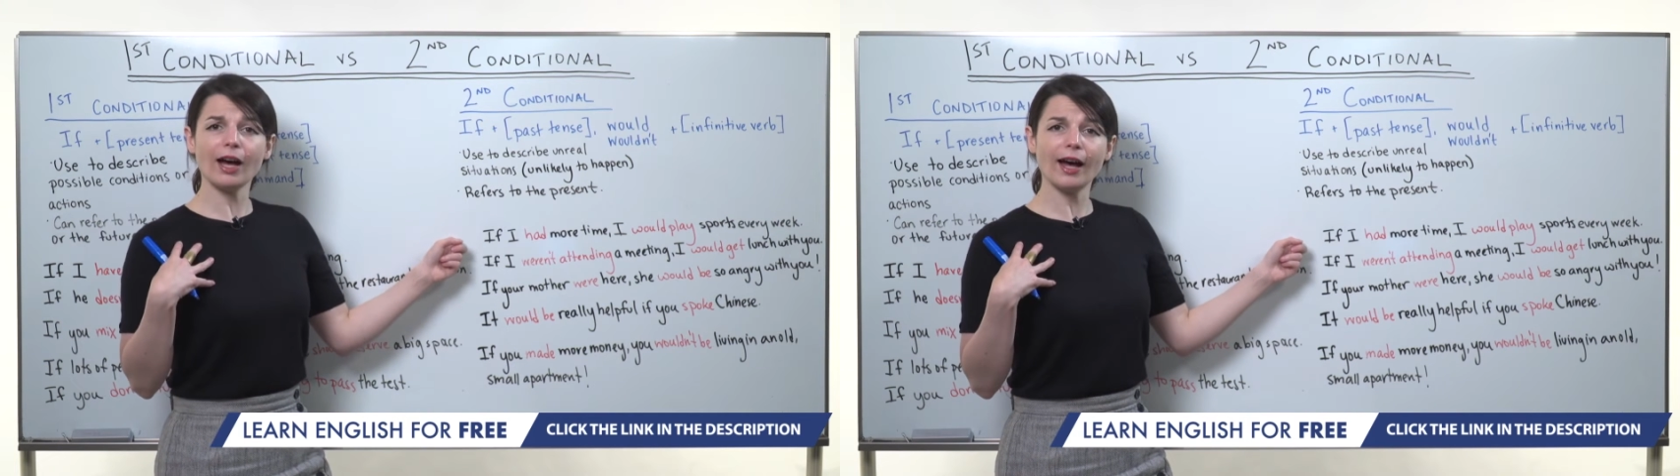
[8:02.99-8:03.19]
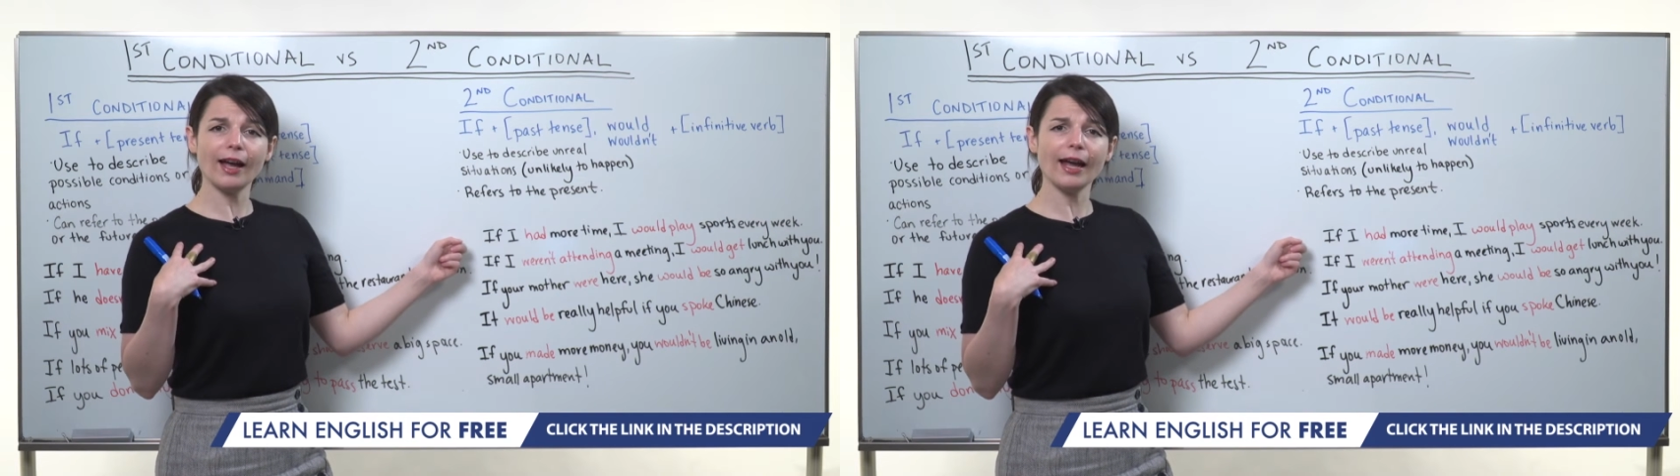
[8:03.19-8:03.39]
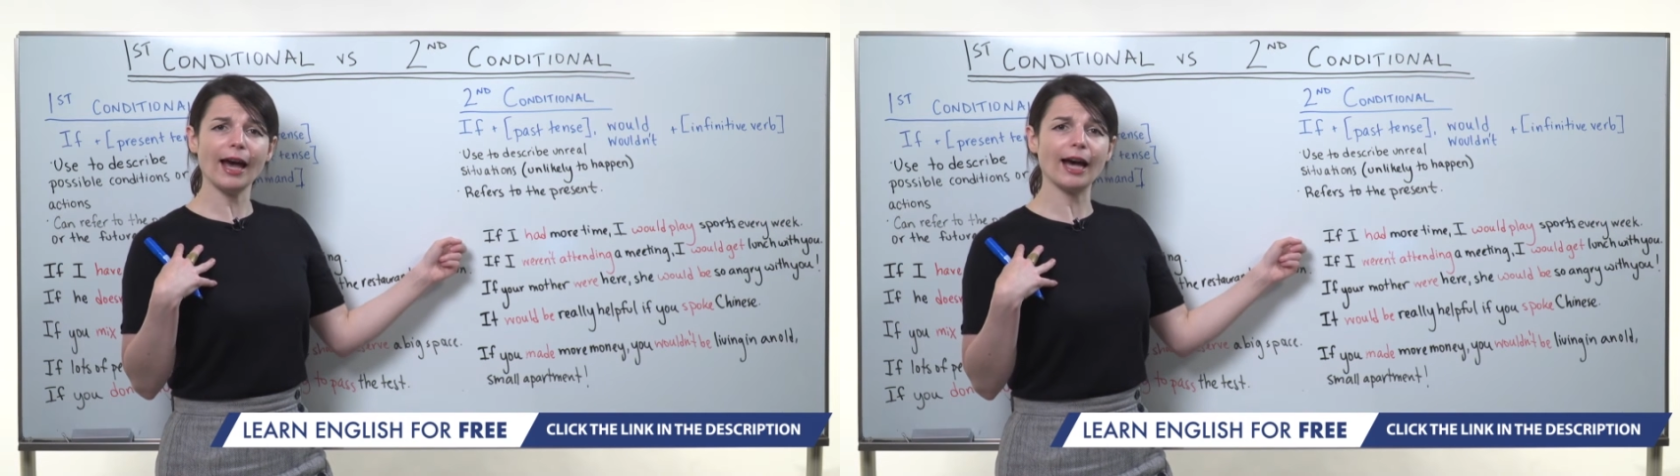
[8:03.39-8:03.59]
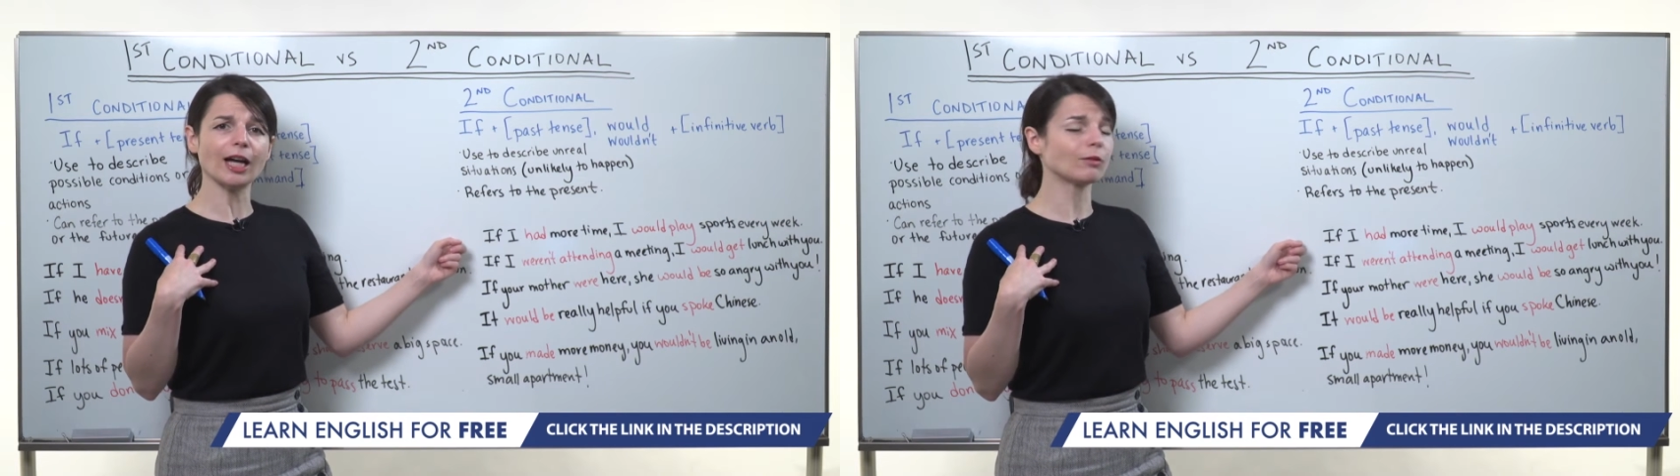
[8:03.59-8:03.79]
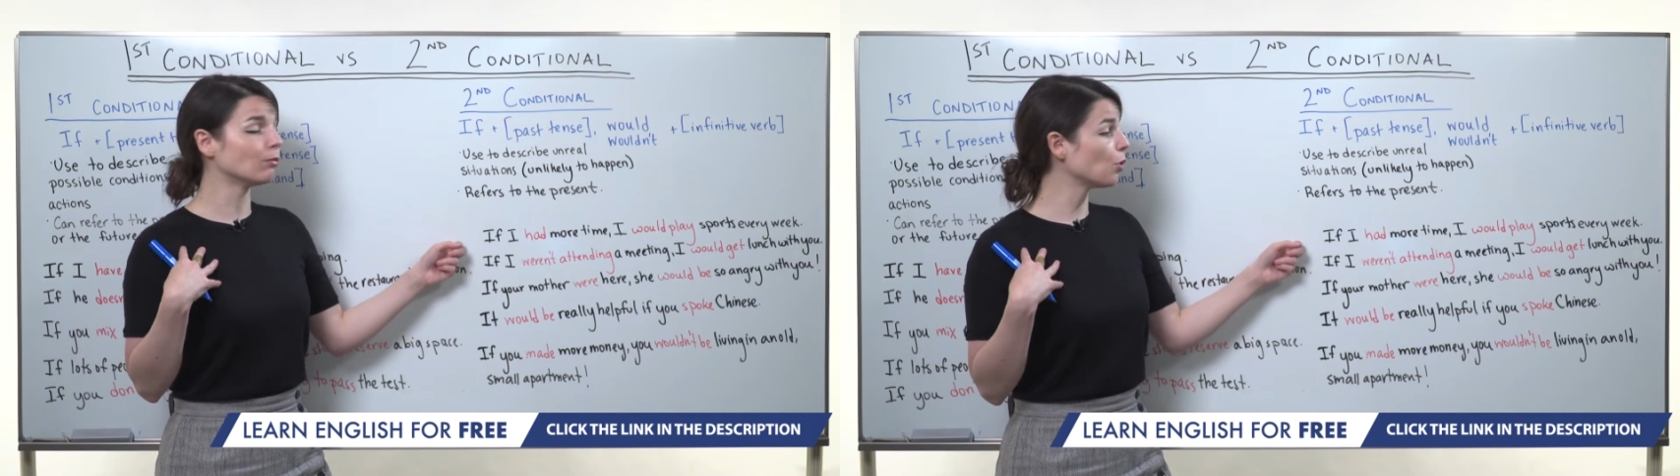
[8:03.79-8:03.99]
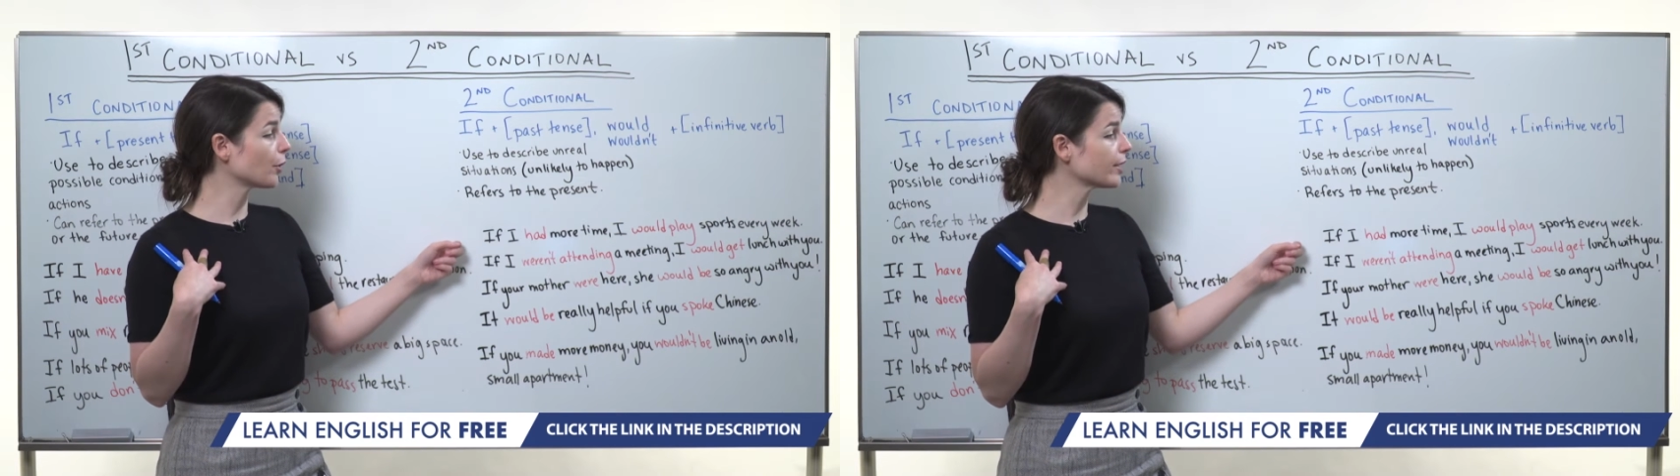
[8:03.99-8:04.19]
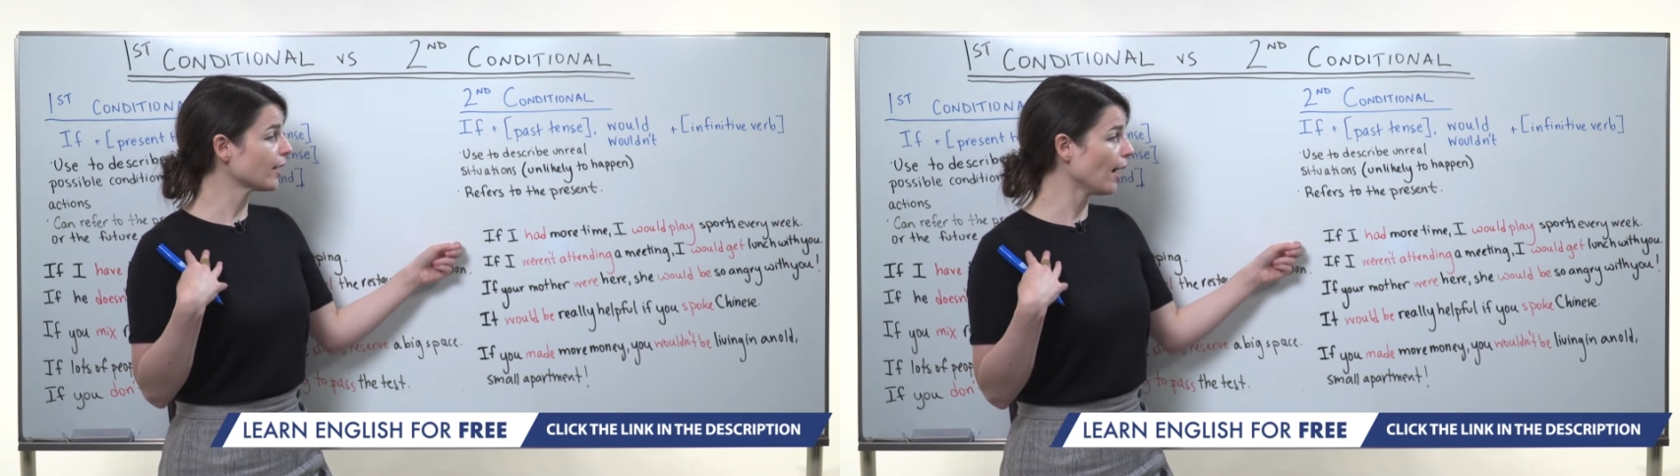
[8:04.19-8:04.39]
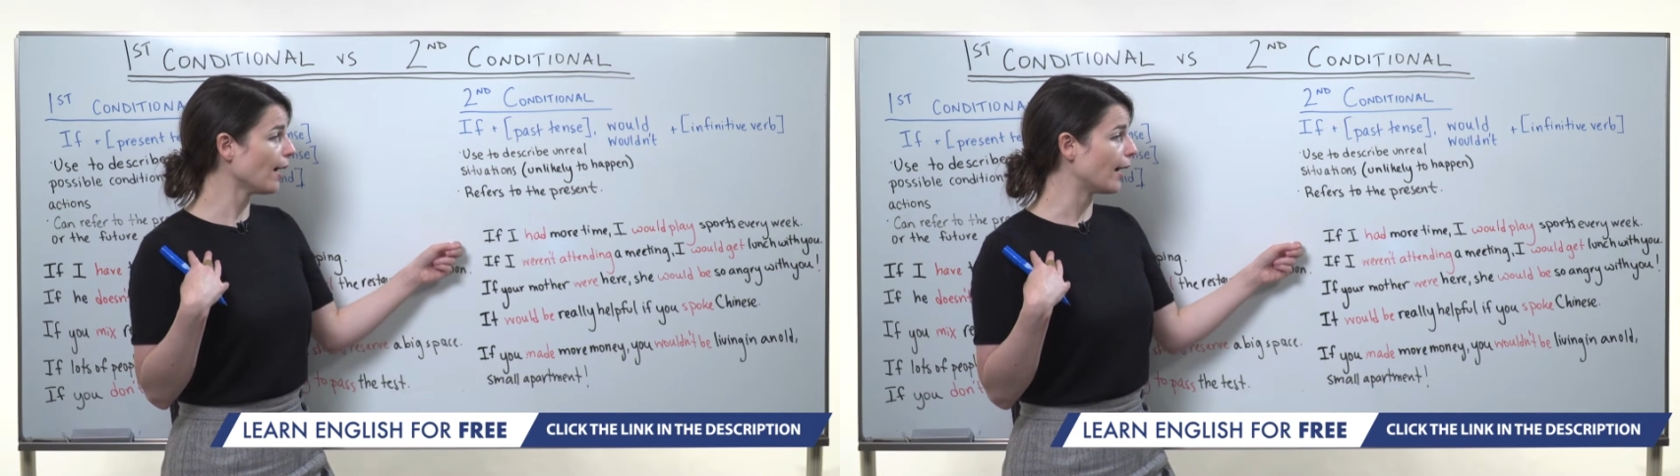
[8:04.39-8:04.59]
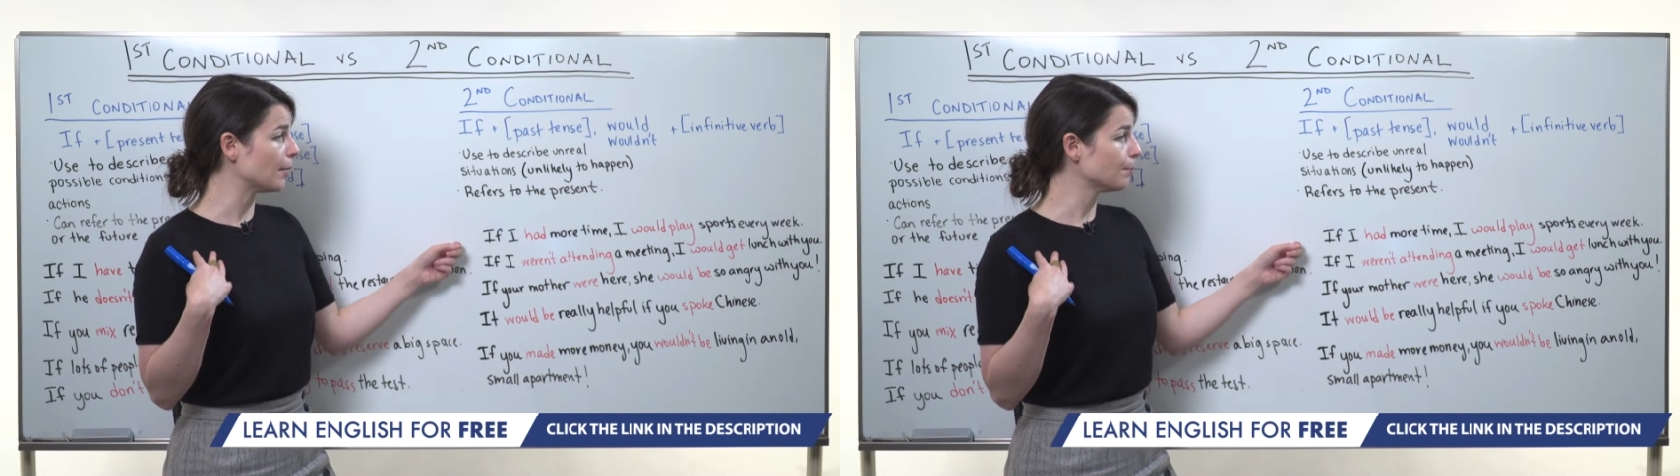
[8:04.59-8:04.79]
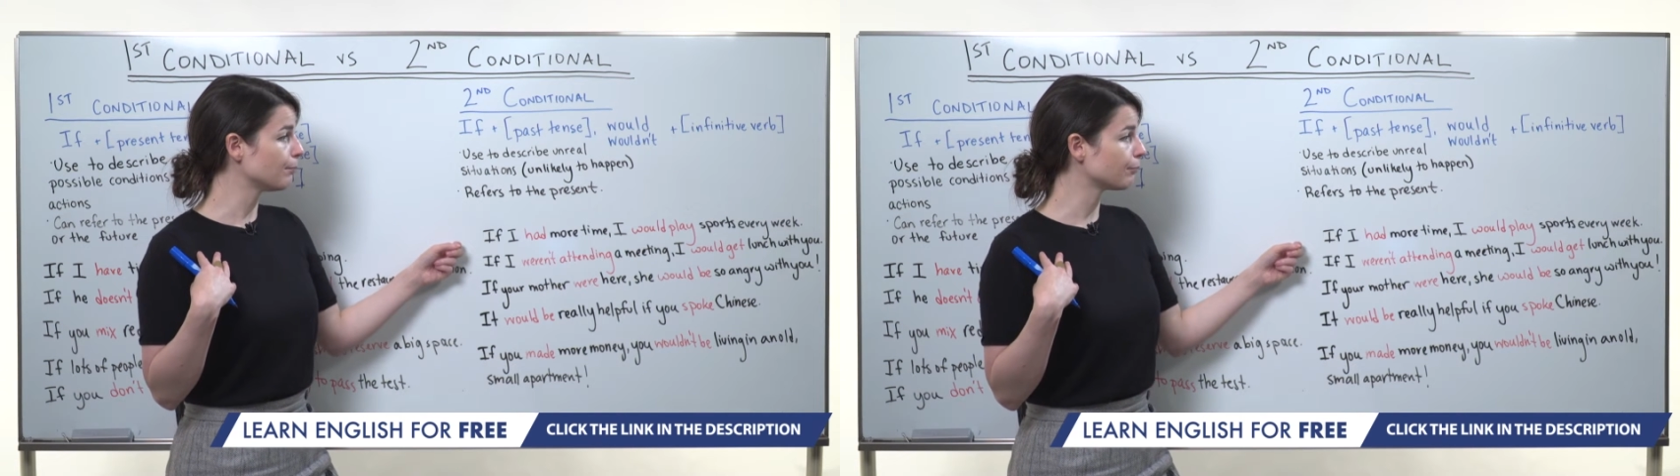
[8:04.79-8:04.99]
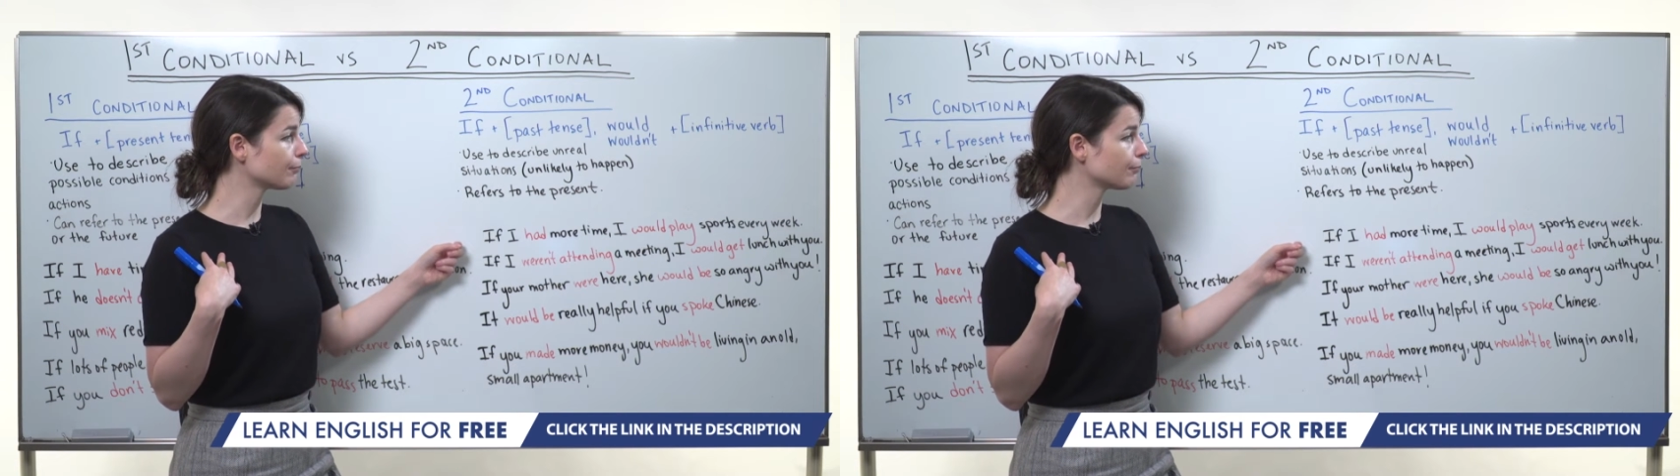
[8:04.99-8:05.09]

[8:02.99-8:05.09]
I had more time,